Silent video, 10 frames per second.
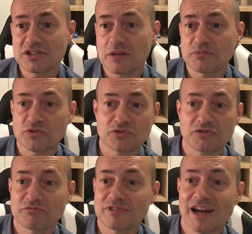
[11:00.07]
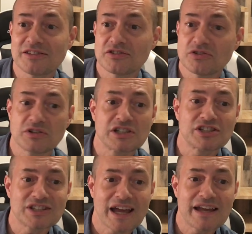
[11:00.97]
some sort of catatonic
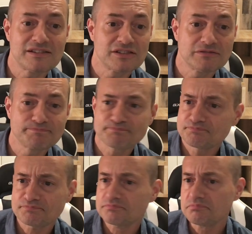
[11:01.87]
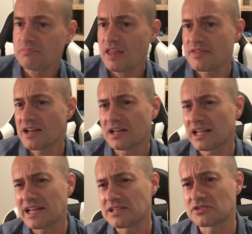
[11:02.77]
state, and then a
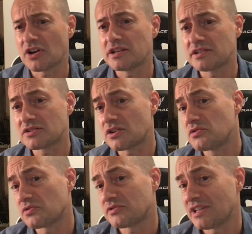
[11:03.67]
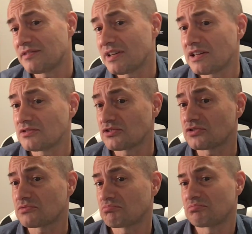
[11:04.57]
lady scientist goes on TV and
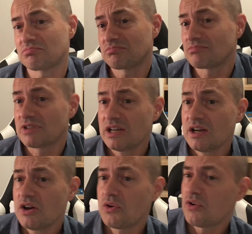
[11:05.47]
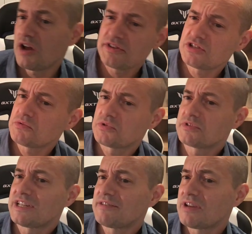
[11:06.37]
I think she was on
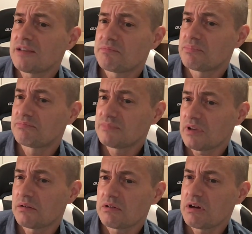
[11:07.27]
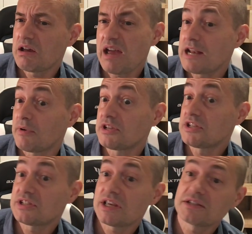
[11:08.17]
TV. Anyway,
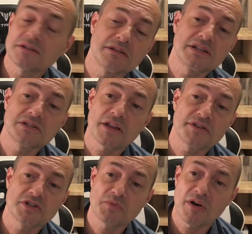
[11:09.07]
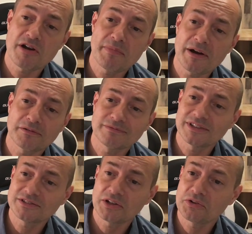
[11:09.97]
she says that there's nothing to worry about.
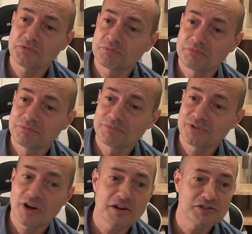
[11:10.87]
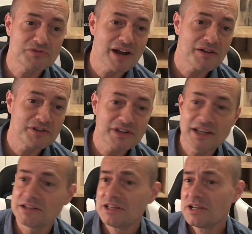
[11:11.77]
There's no piranhas around, and then